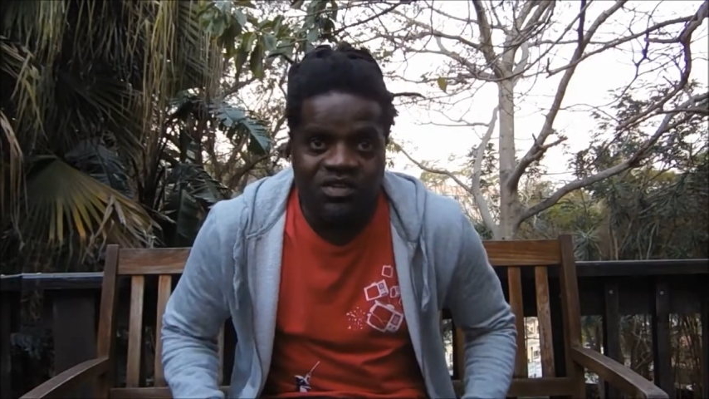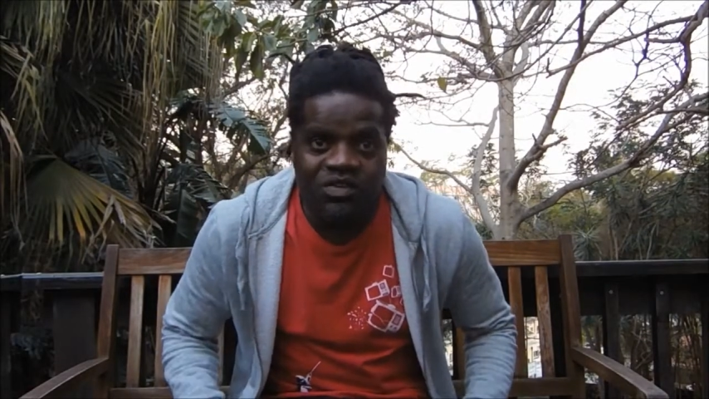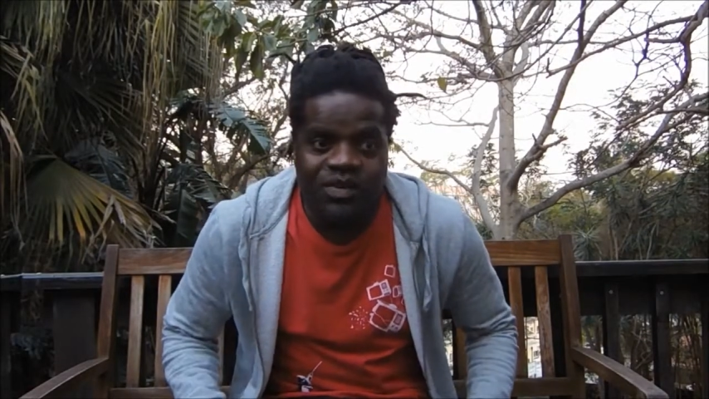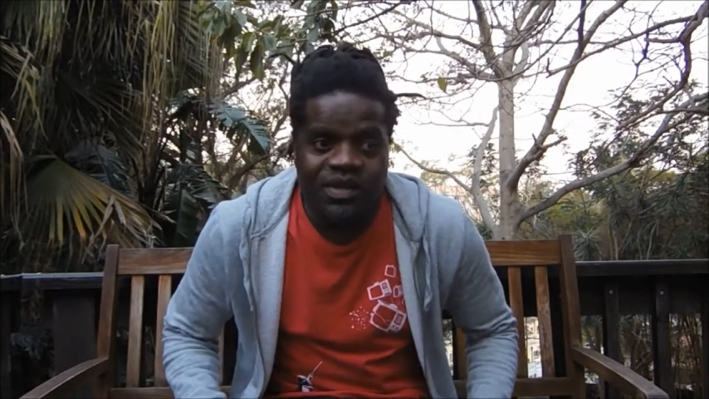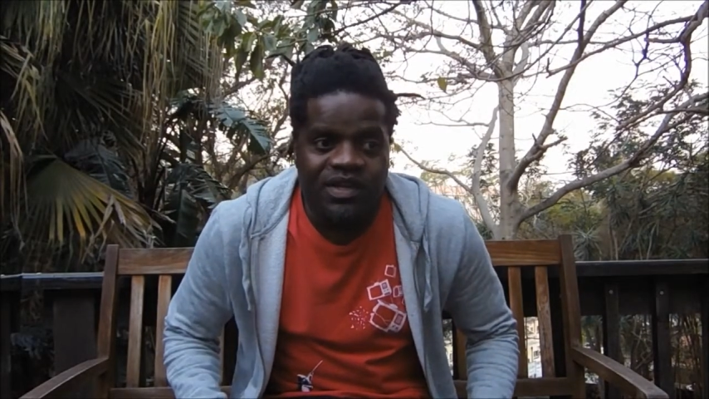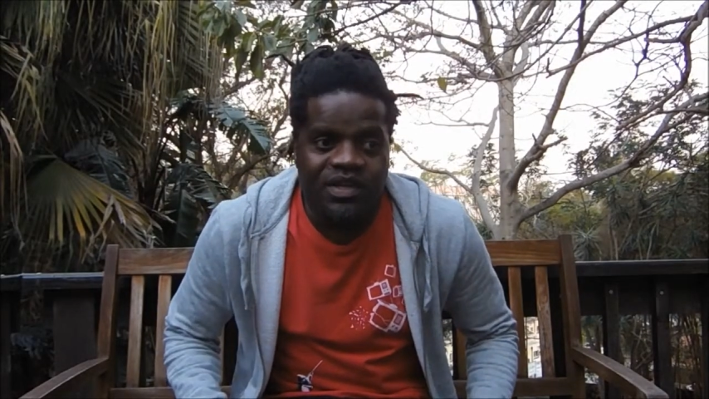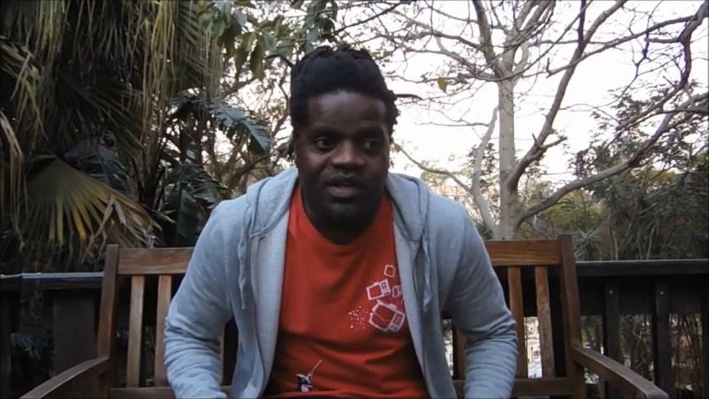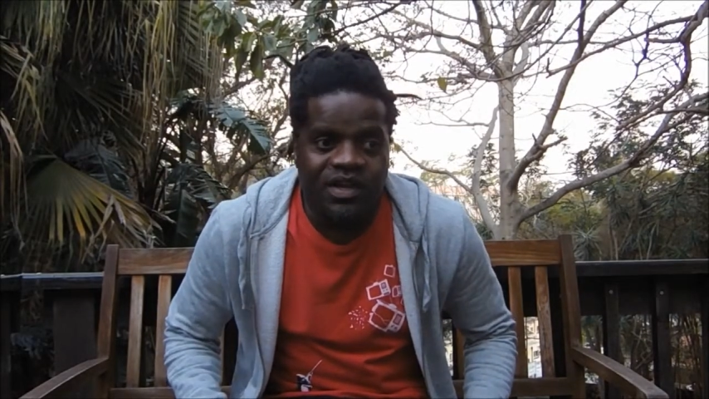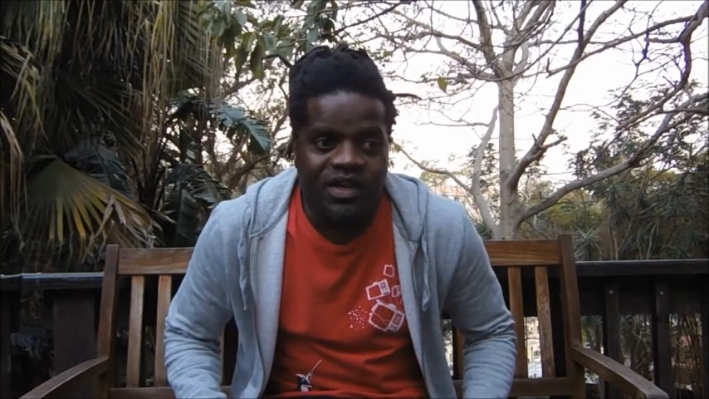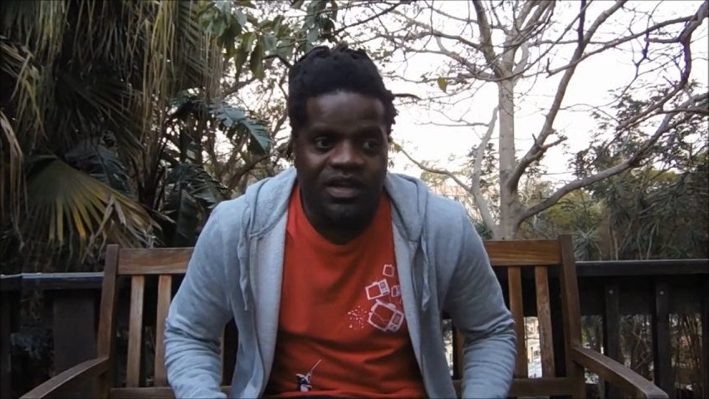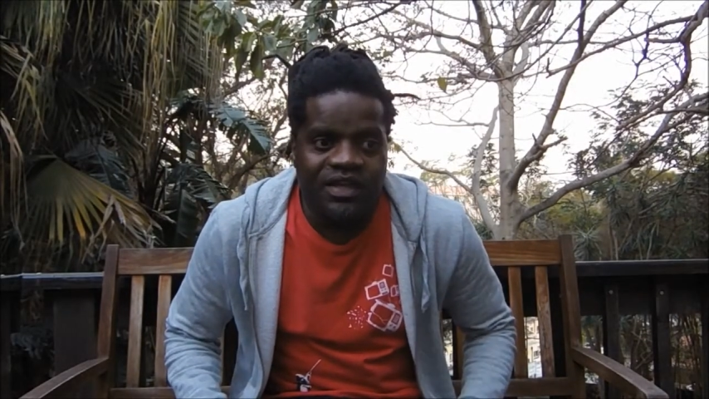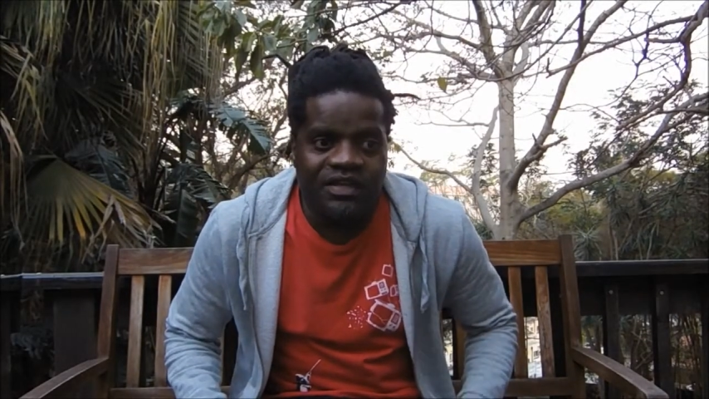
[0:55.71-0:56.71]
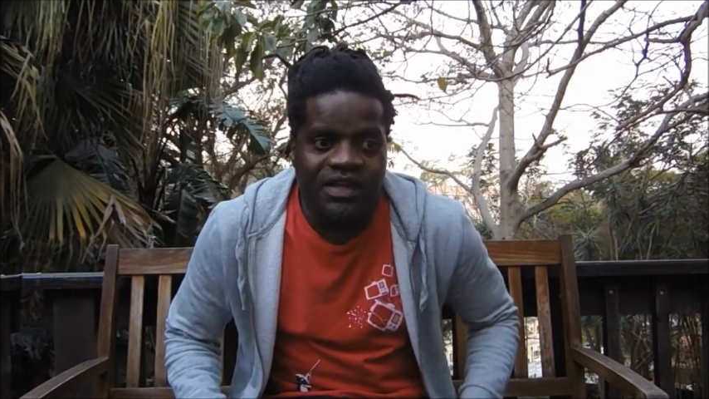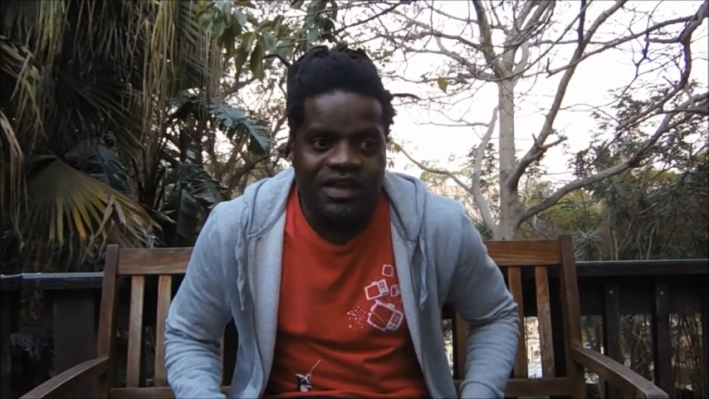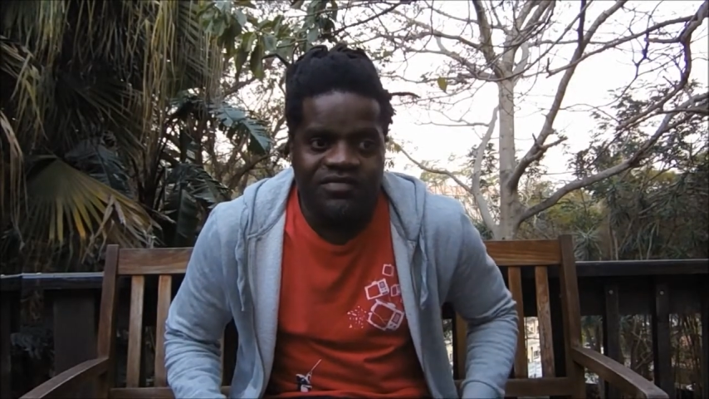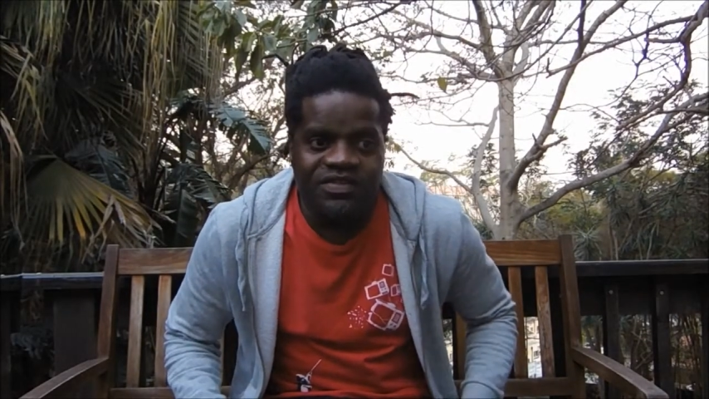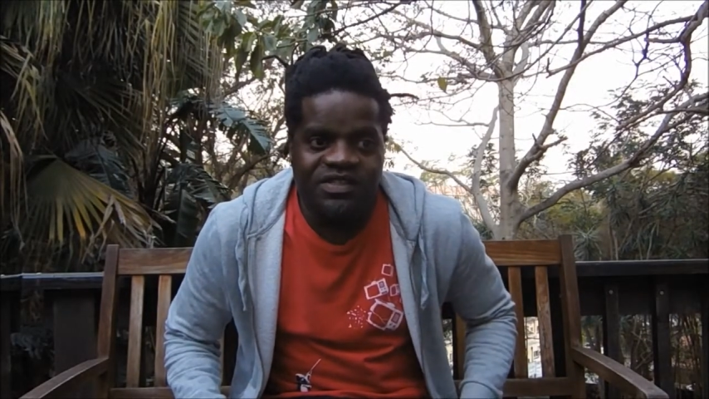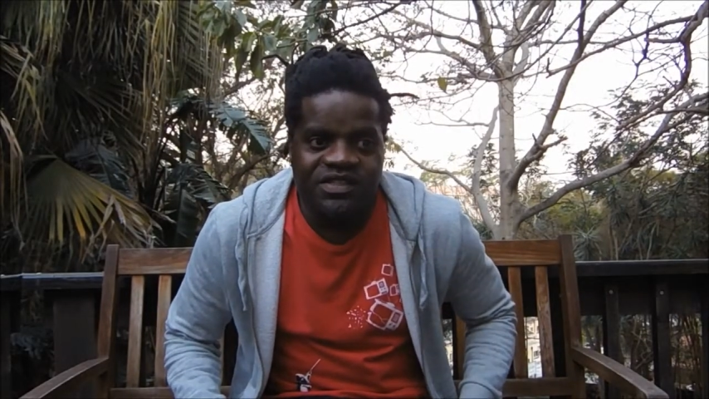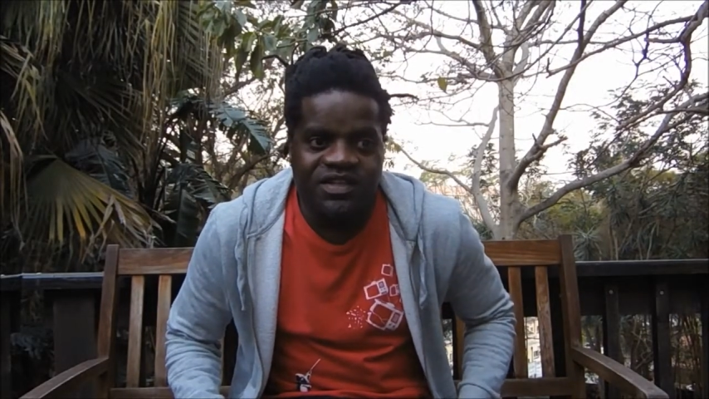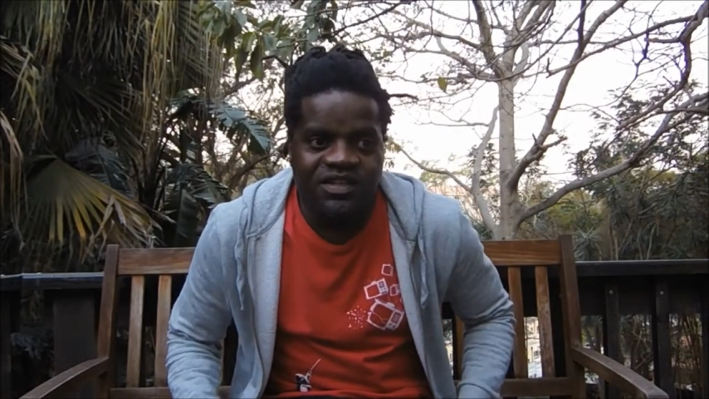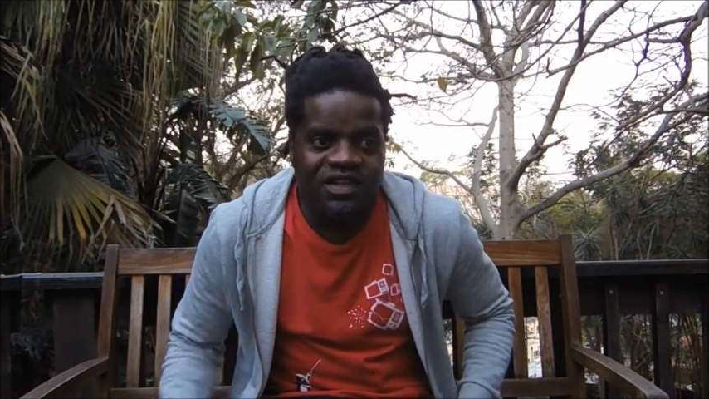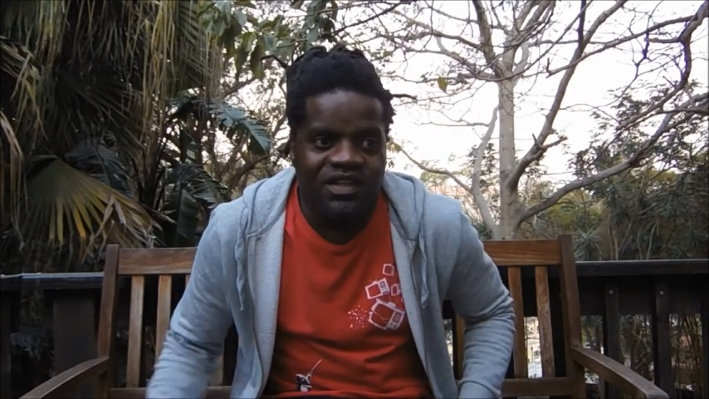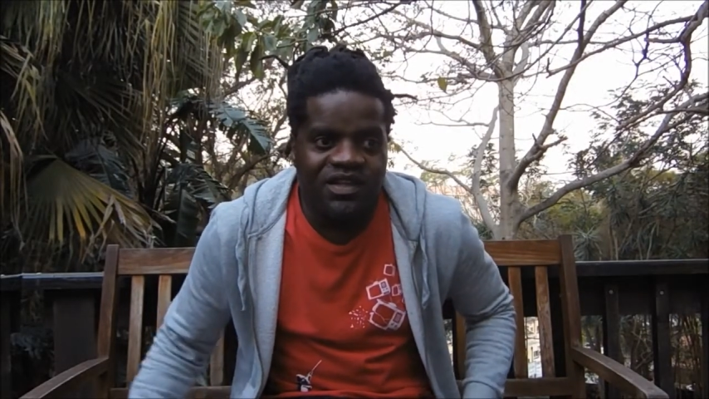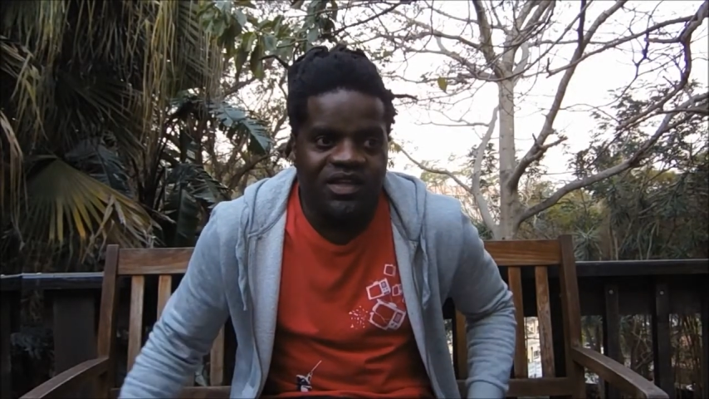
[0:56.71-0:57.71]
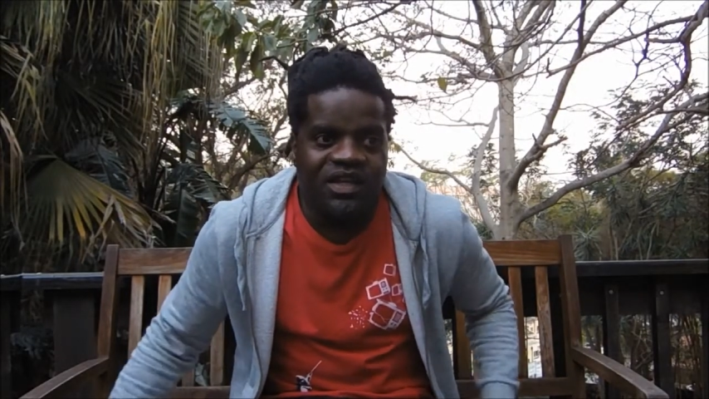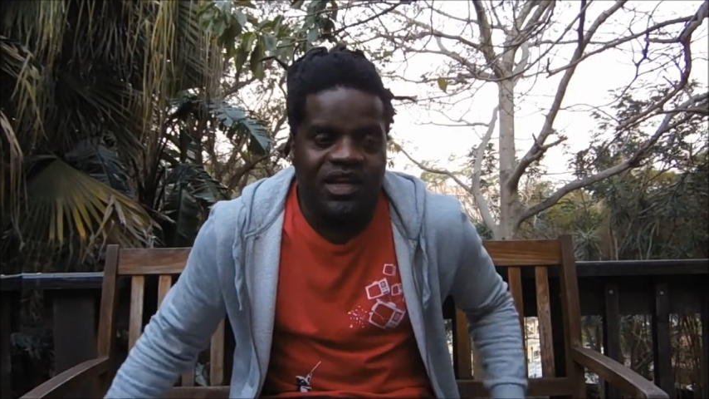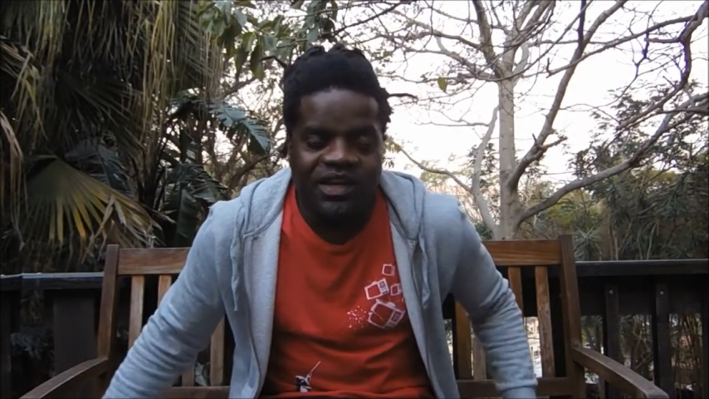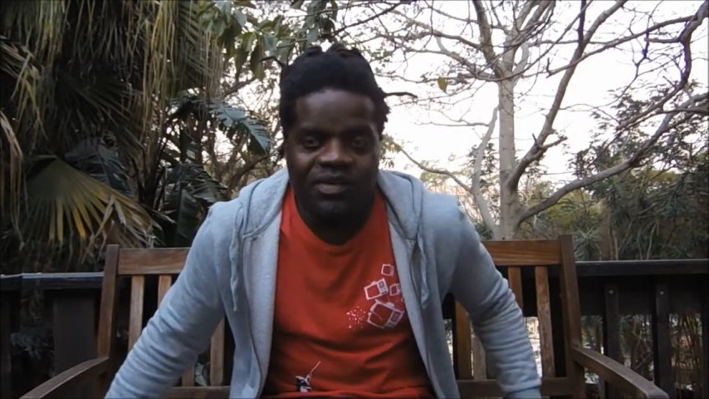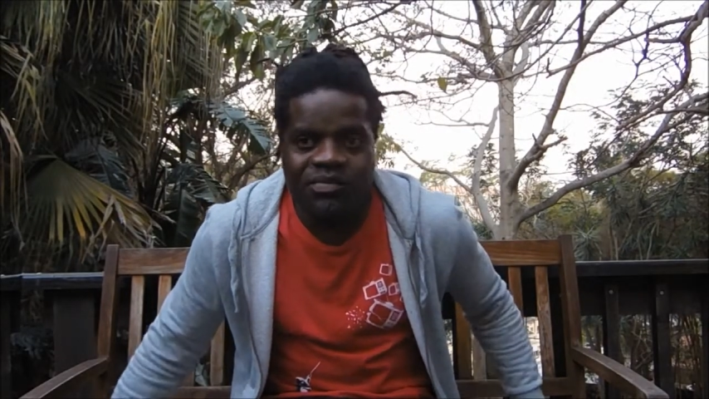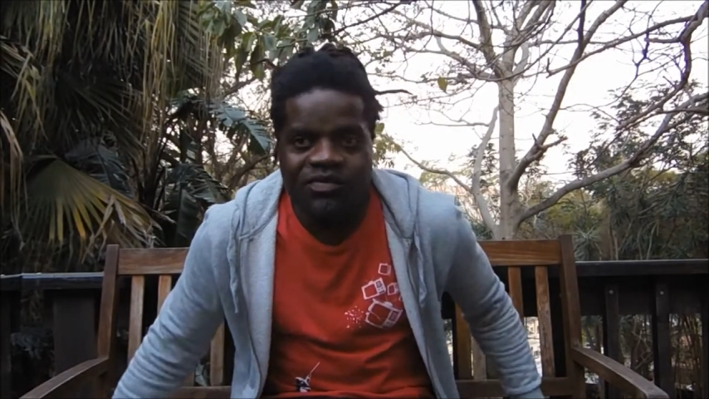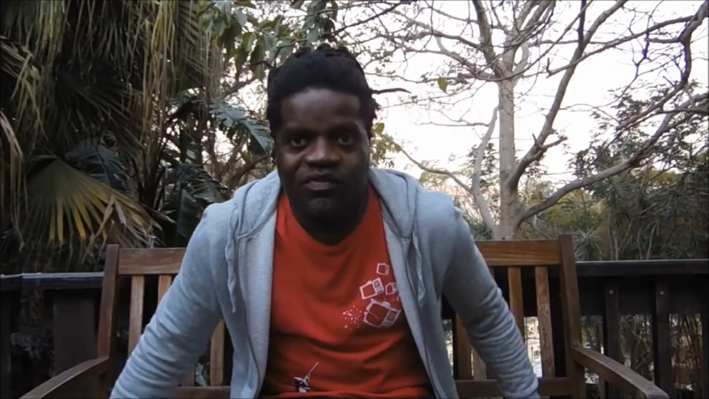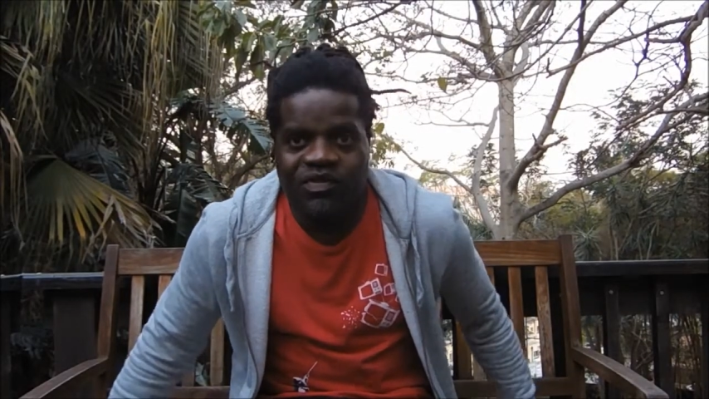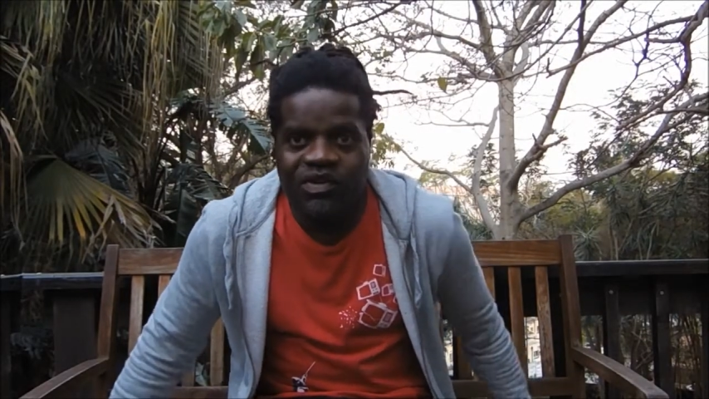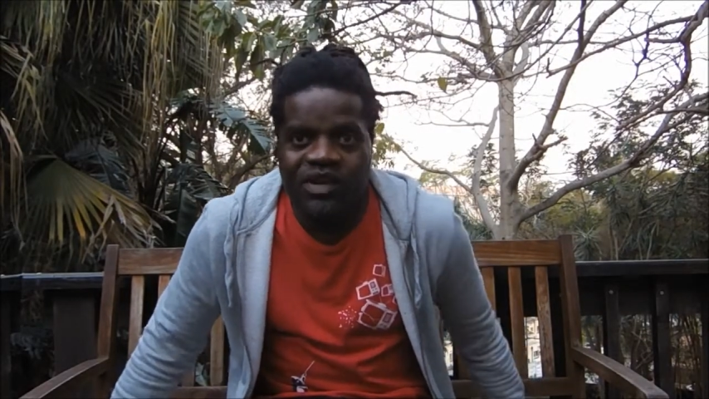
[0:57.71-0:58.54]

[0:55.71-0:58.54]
Nobody had ever seen anything like it before.